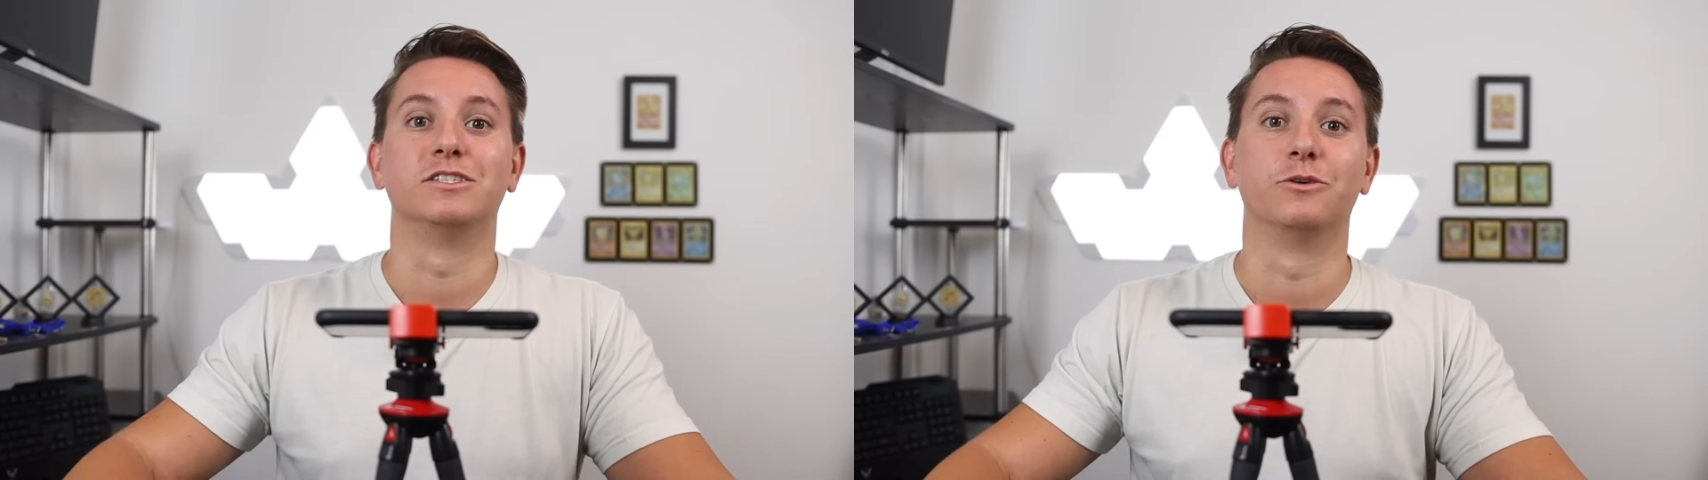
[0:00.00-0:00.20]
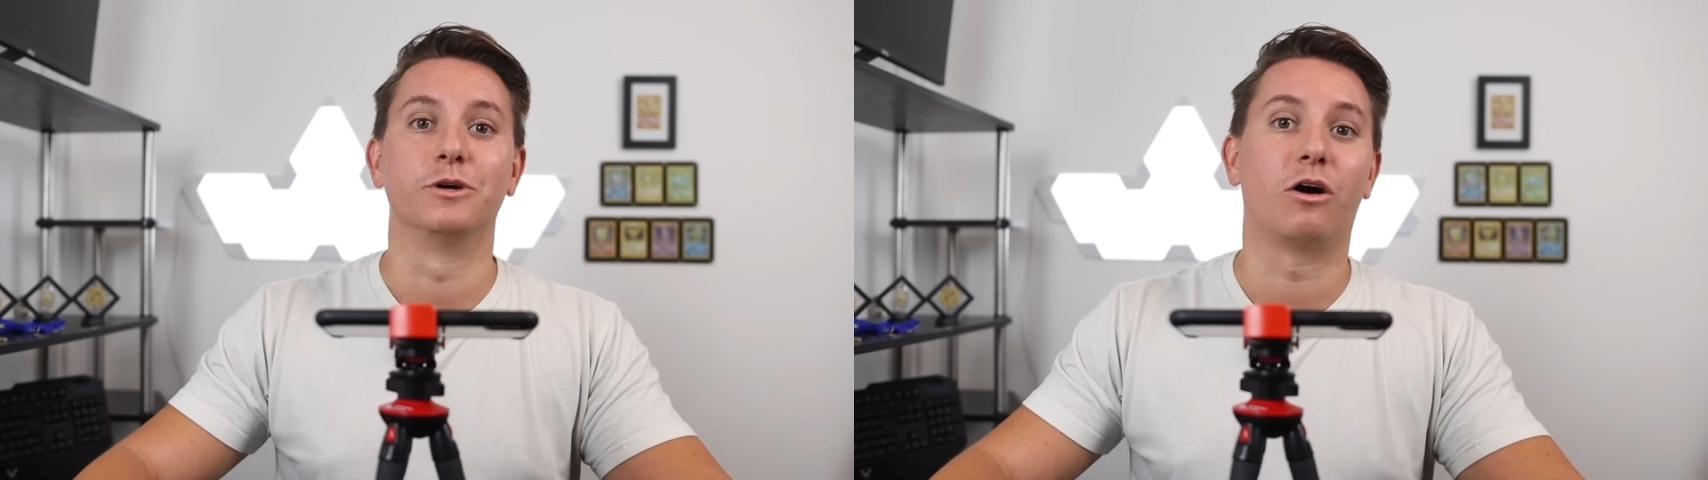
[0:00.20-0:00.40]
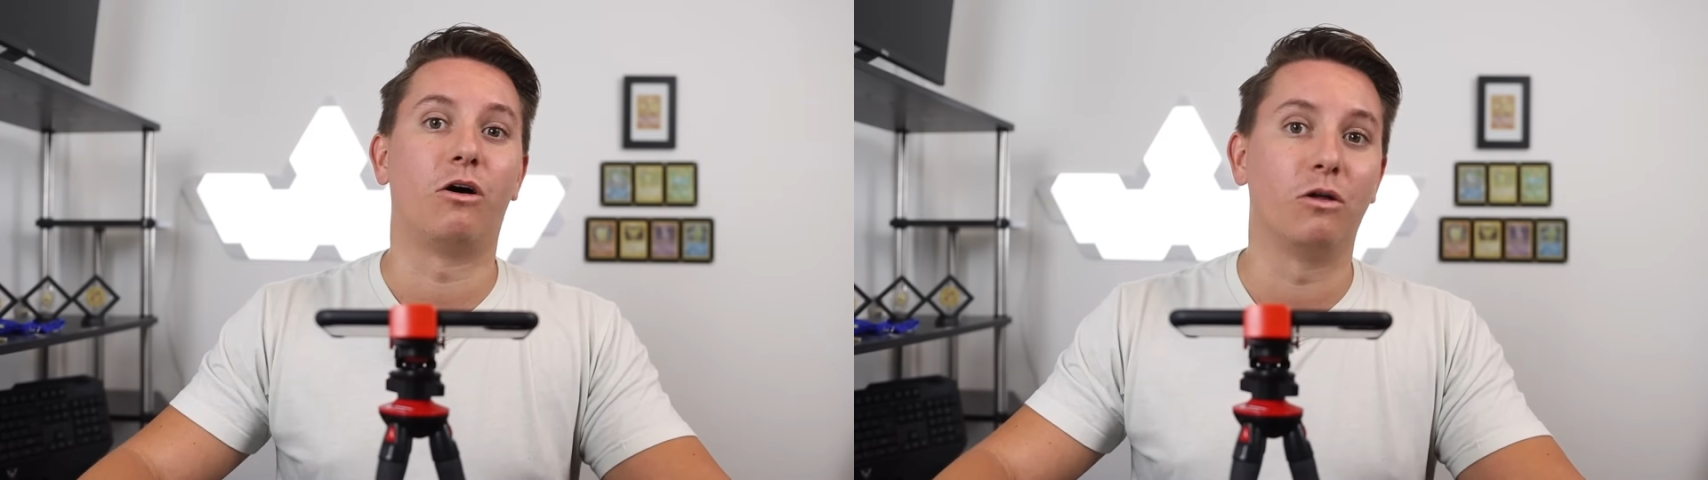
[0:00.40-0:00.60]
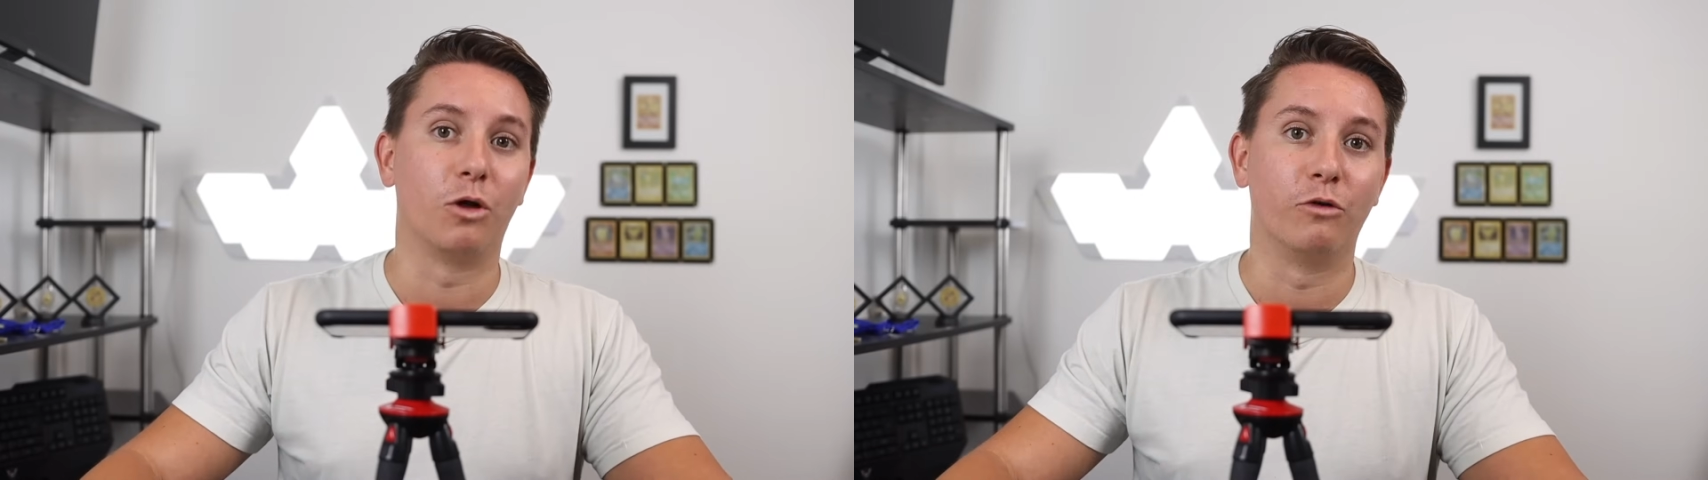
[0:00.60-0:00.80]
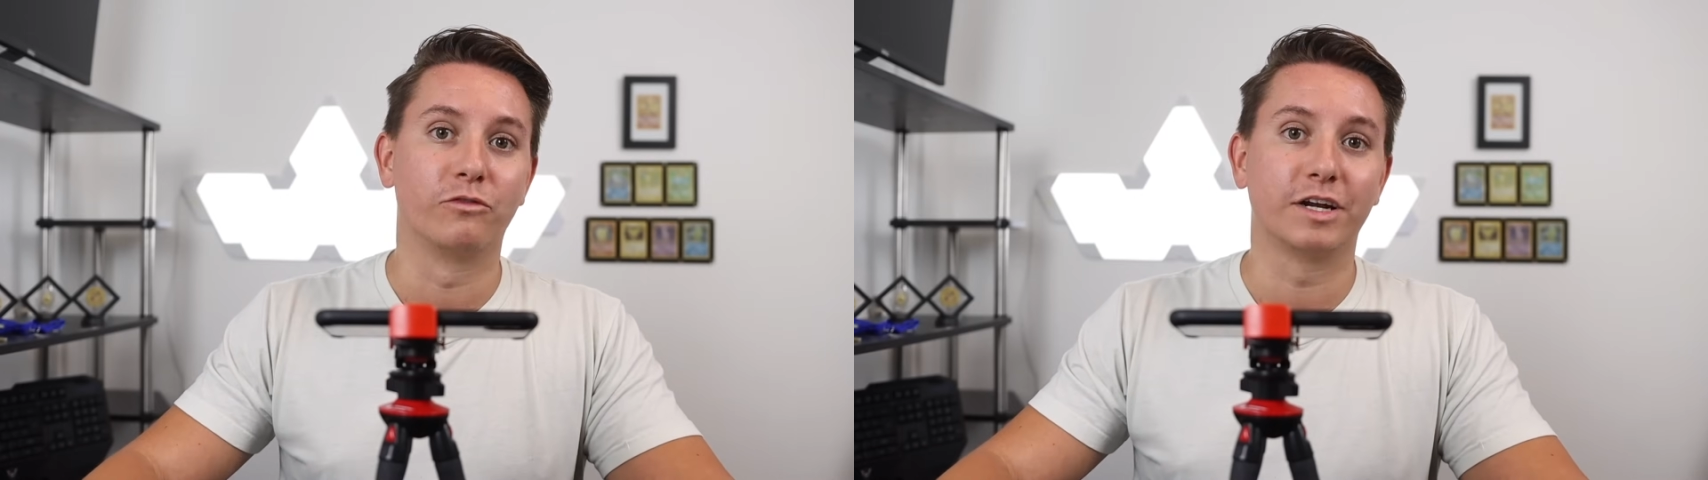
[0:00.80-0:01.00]
to do it
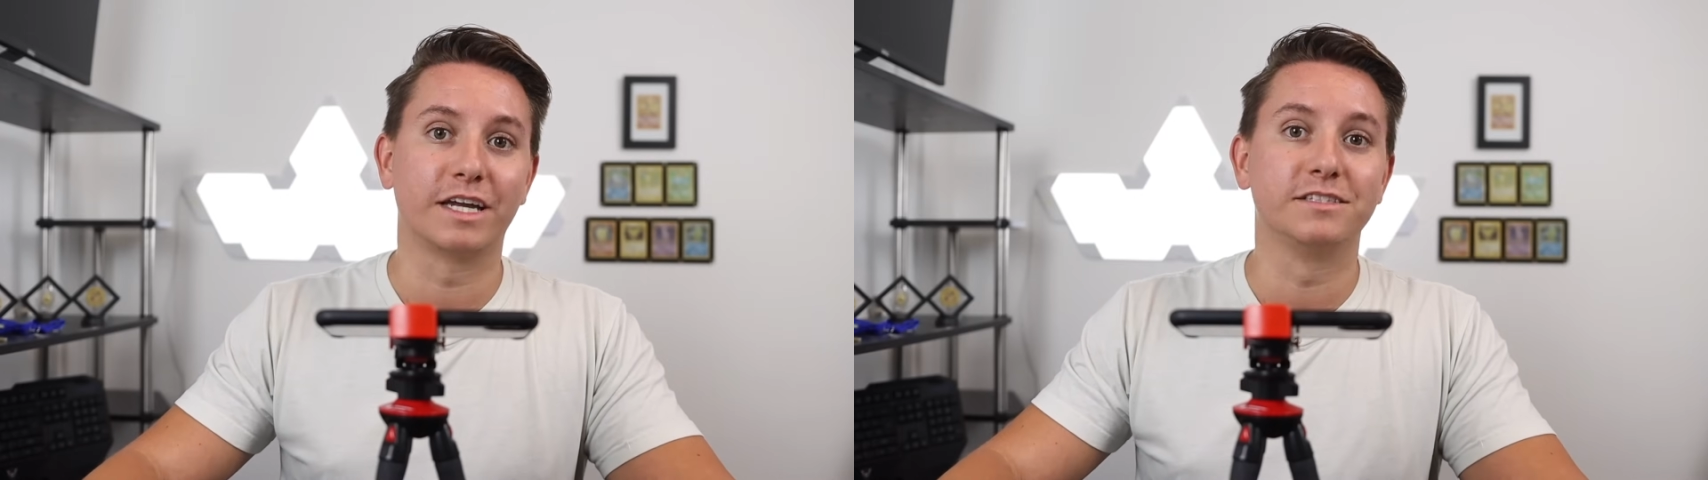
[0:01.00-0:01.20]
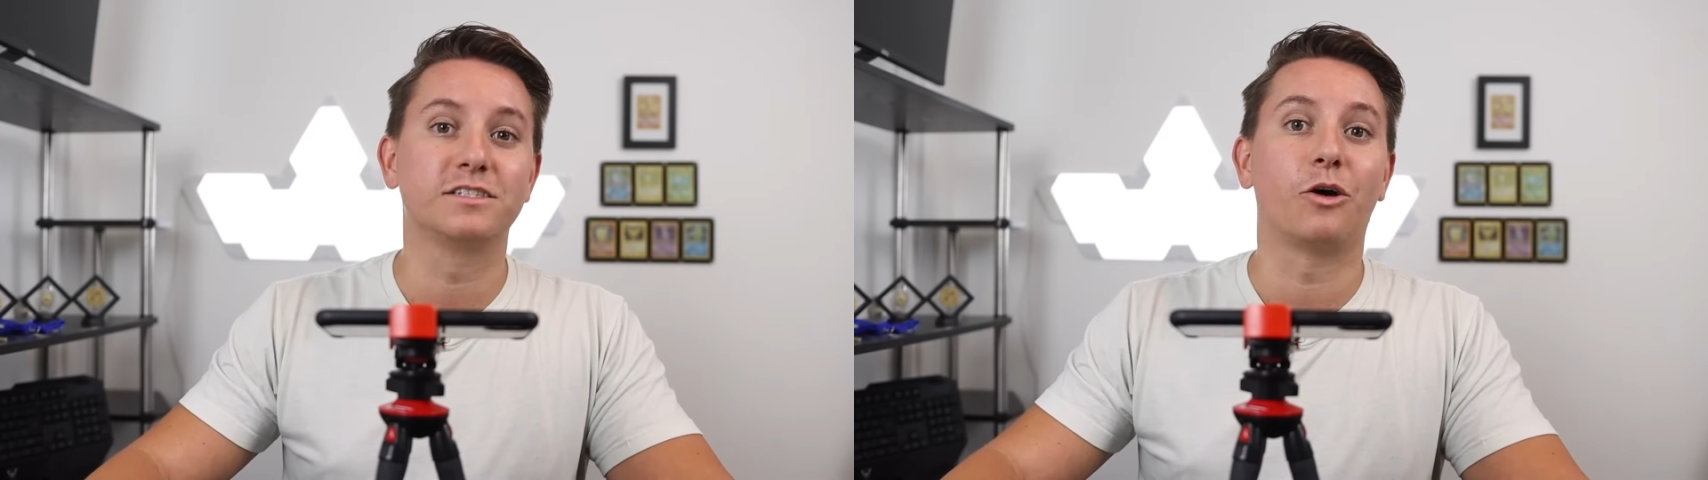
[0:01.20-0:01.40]
all over again.